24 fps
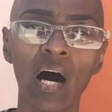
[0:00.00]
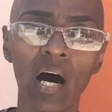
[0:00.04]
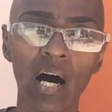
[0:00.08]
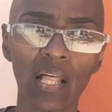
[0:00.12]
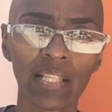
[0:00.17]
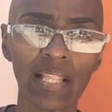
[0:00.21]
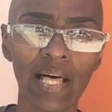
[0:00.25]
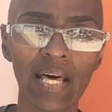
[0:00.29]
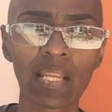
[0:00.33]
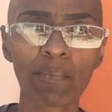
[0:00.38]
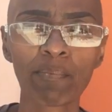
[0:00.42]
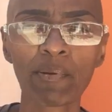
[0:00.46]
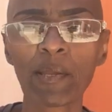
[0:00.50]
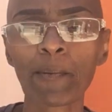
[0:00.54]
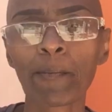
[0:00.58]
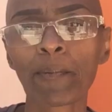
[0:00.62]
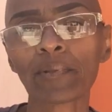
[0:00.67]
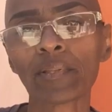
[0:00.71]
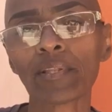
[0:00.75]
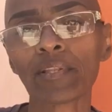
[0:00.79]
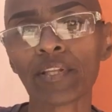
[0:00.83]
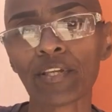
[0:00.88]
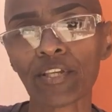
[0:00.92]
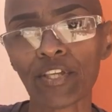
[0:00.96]
a lot of
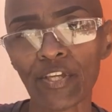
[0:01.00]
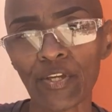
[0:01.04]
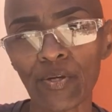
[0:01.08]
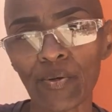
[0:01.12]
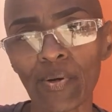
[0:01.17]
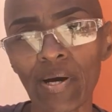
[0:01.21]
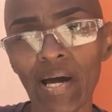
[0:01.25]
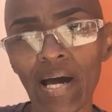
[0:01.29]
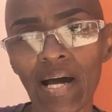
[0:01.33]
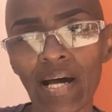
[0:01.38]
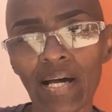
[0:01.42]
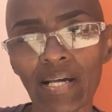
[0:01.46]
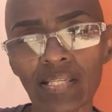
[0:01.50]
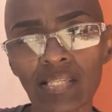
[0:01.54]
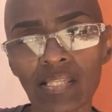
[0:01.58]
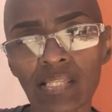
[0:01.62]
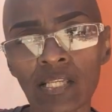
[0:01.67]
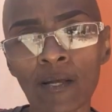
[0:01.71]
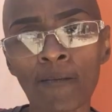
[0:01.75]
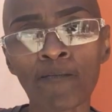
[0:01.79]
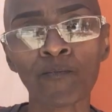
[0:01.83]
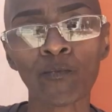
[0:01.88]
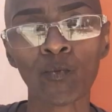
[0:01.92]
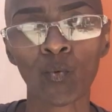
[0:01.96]
people in the US